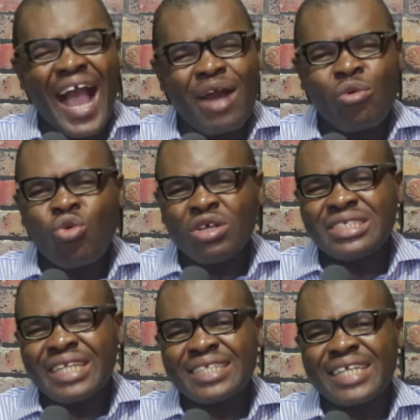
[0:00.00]
And
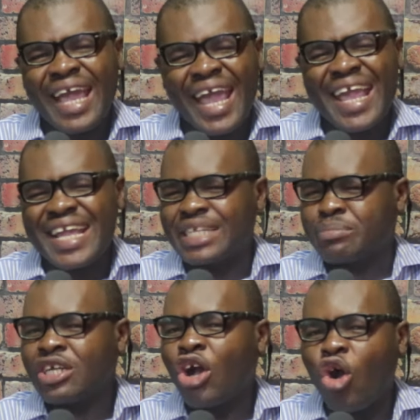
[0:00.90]
once that hair is
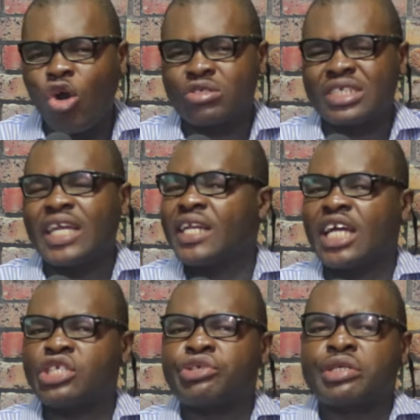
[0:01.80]
being cut in
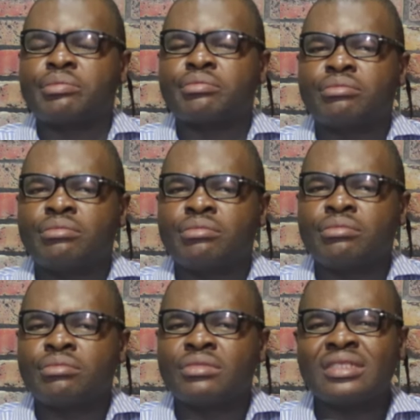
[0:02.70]
that dream,
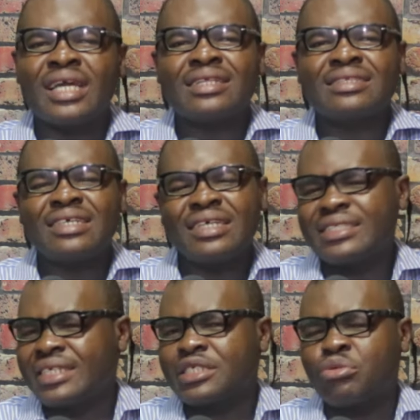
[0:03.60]
then three
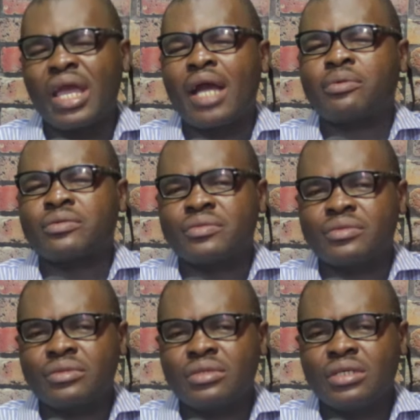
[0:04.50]
things will happen.
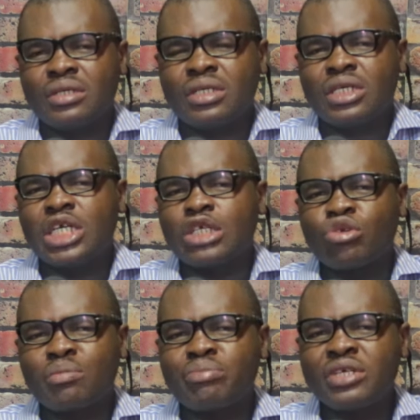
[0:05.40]
It
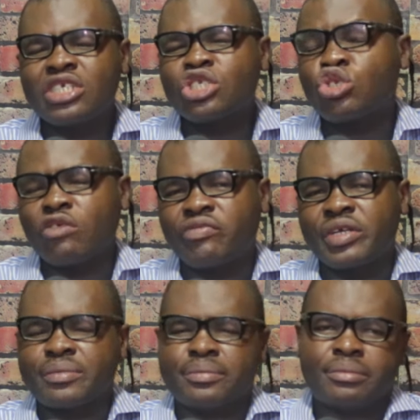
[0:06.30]
will bring
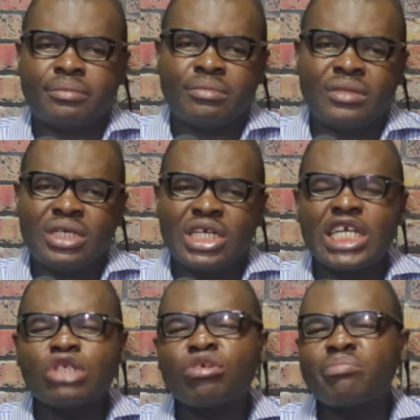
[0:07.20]
suffering,
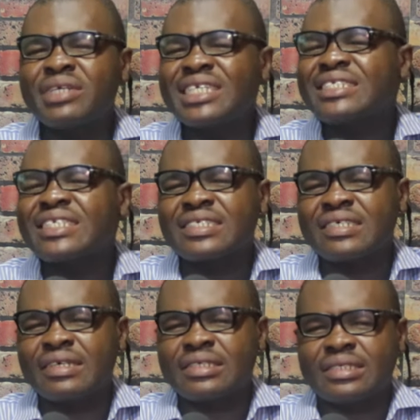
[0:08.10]
it will bring
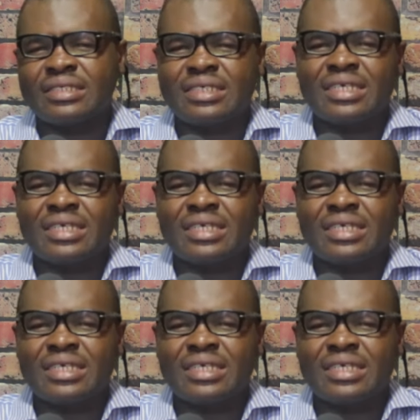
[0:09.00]
disgrace,